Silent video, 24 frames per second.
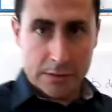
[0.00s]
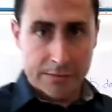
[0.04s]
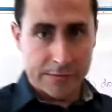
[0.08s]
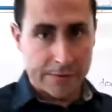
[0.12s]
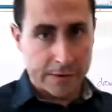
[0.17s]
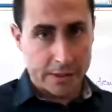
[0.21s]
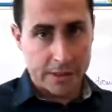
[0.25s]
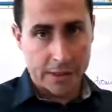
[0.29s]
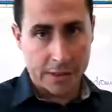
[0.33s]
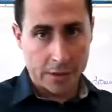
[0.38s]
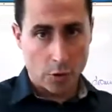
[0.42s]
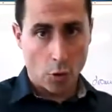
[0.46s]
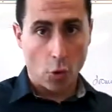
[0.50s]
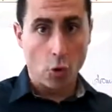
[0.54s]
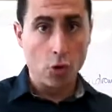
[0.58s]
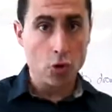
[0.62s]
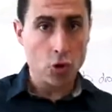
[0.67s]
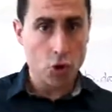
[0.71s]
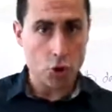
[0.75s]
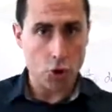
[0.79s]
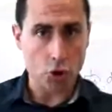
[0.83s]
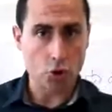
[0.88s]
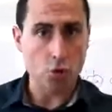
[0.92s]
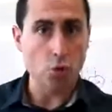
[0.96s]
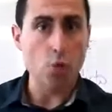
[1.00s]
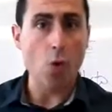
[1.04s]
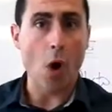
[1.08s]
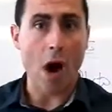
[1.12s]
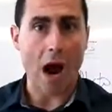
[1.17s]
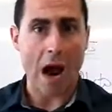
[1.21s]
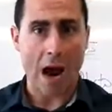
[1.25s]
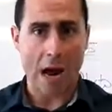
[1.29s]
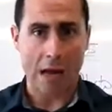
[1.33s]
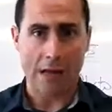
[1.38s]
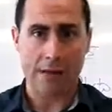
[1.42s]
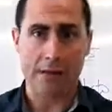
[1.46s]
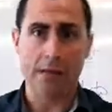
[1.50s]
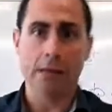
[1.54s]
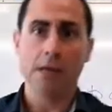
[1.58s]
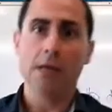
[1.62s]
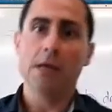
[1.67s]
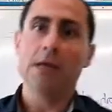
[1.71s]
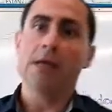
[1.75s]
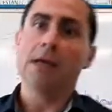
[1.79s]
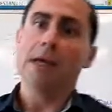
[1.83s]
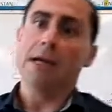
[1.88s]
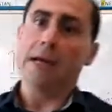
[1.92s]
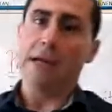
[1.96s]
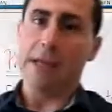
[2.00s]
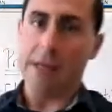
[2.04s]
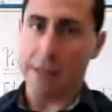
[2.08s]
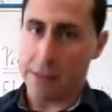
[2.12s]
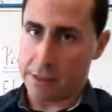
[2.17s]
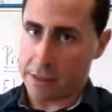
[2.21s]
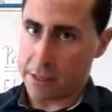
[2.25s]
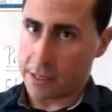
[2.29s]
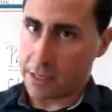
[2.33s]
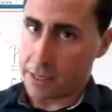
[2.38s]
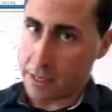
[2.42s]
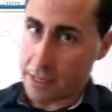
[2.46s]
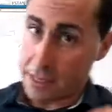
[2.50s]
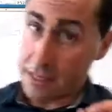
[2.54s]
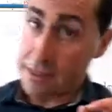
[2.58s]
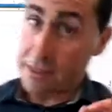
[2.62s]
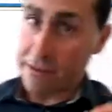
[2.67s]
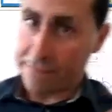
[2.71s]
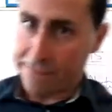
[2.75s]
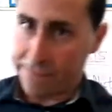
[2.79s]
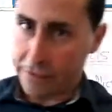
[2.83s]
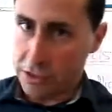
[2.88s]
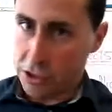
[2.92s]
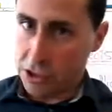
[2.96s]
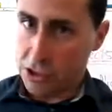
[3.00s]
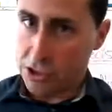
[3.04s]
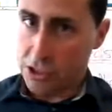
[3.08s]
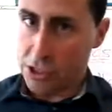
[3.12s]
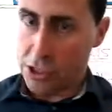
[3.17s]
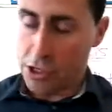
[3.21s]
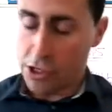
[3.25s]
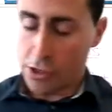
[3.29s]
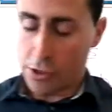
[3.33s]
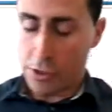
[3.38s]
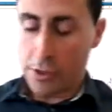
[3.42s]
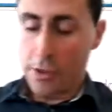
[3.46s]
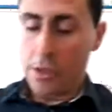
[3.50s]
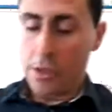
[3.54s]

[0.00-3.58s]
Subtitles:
very also to add in the first year.